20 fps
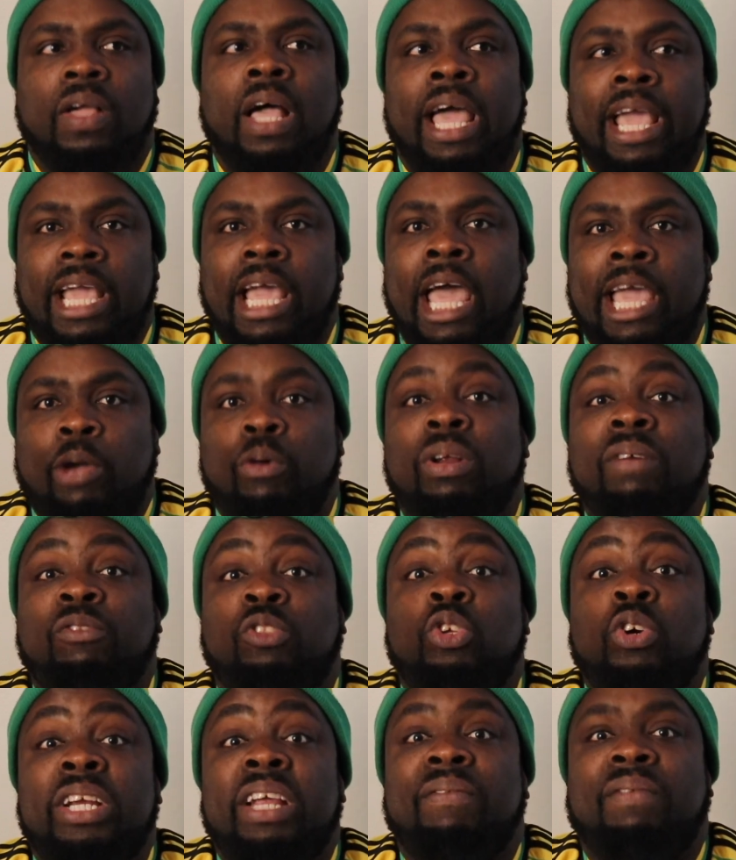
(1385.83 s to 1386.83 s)
I could have
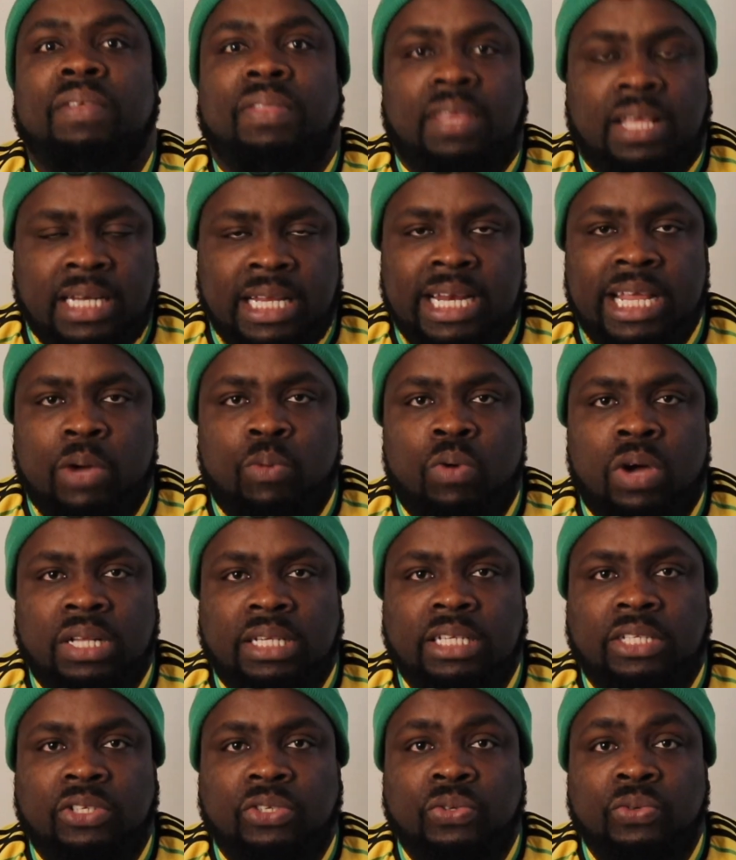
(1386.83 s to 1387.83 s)
done everything that I
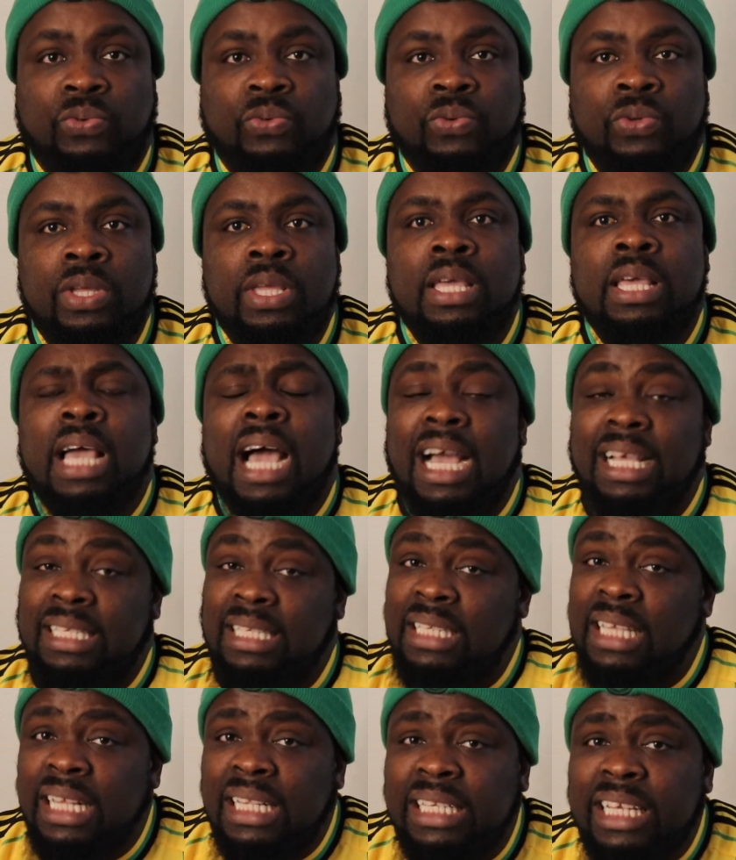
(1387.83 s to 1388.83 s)
wanted to do. I
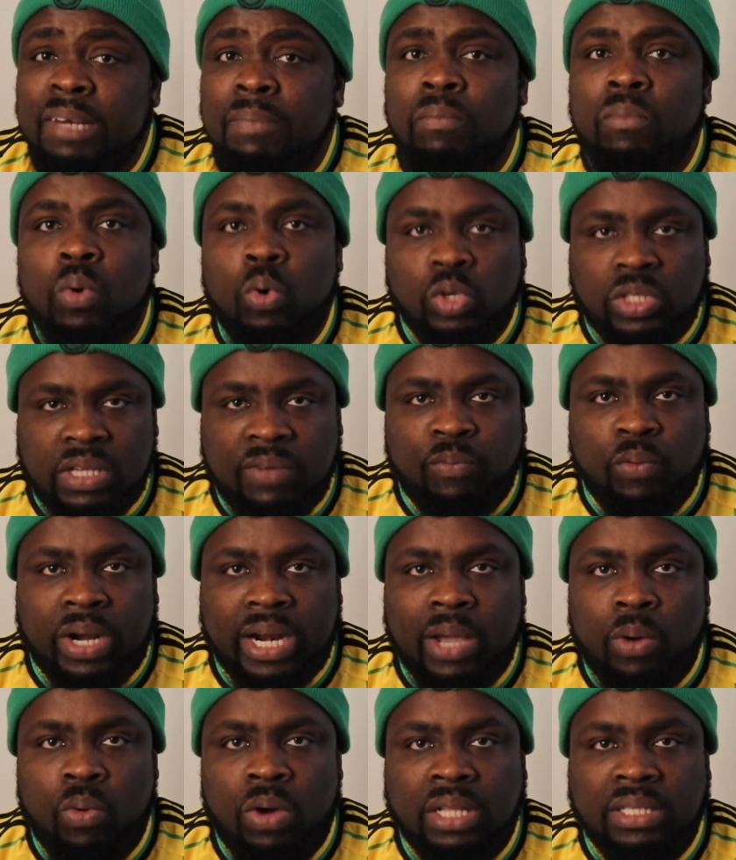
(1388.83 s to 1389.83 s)
still did most of what I
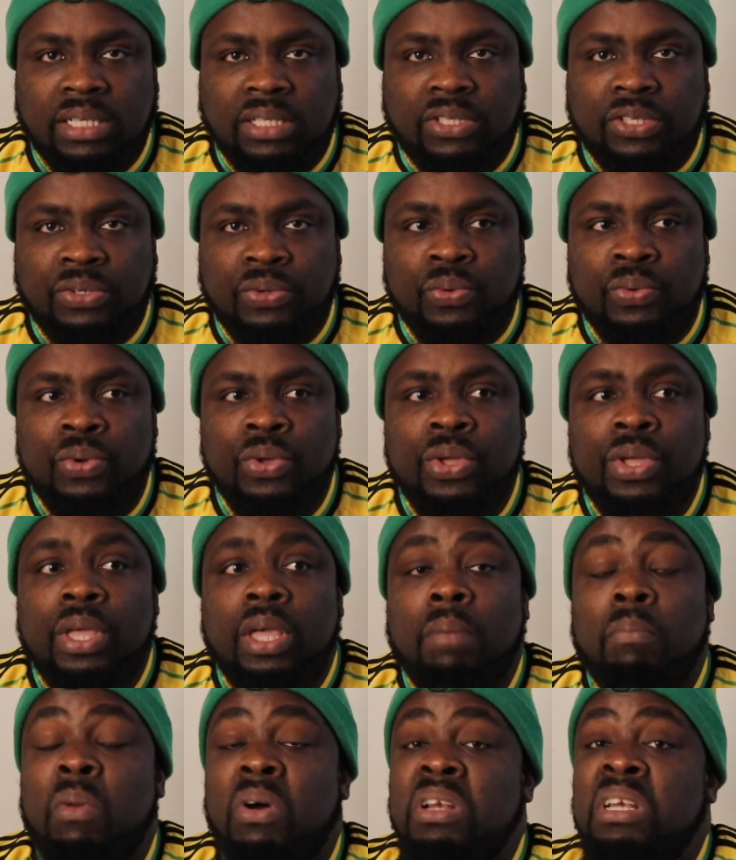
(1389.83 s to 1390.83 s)
wanted to do,
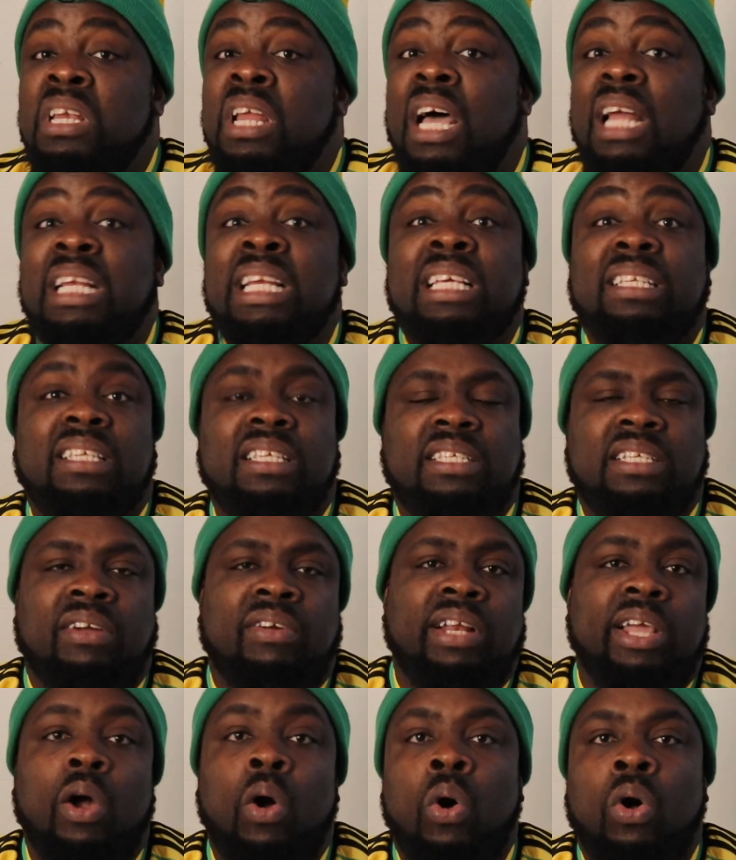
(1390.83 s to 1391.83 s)
but not
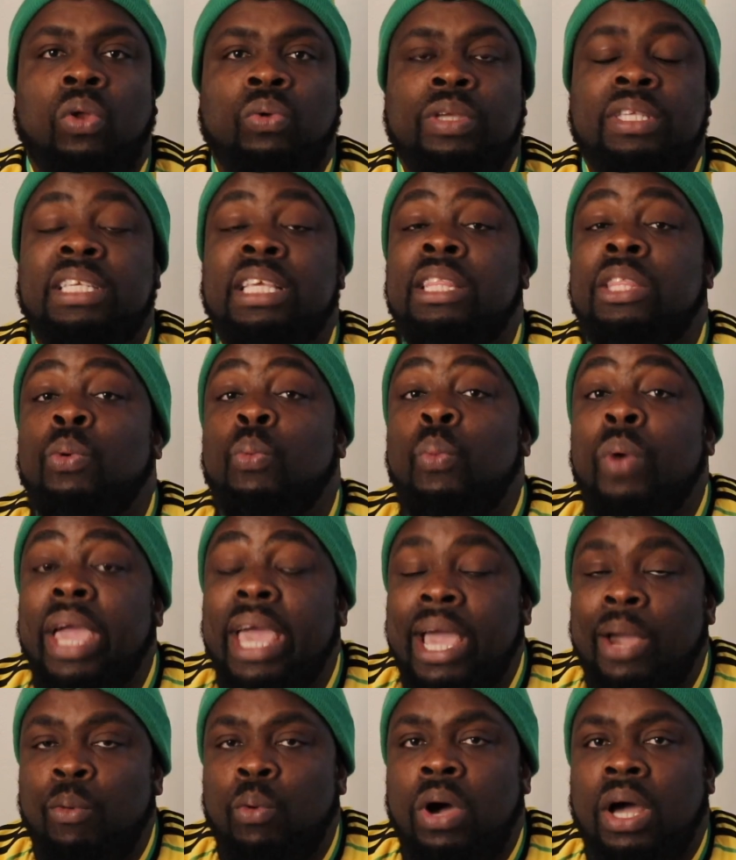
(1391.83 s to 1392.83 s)
necessarily always in the way
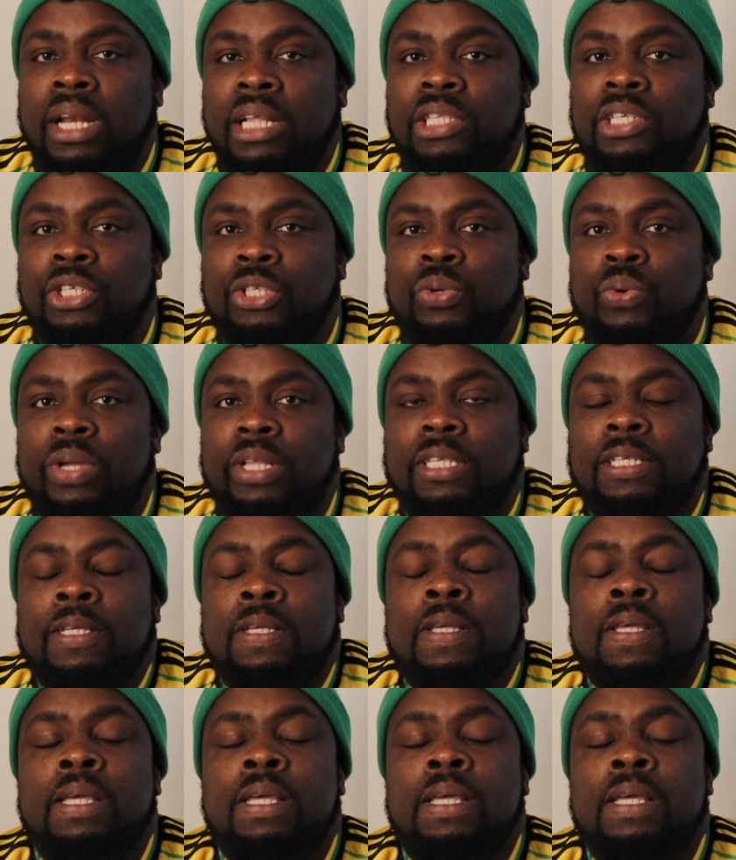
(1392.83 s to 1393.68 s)
I wanted to do it.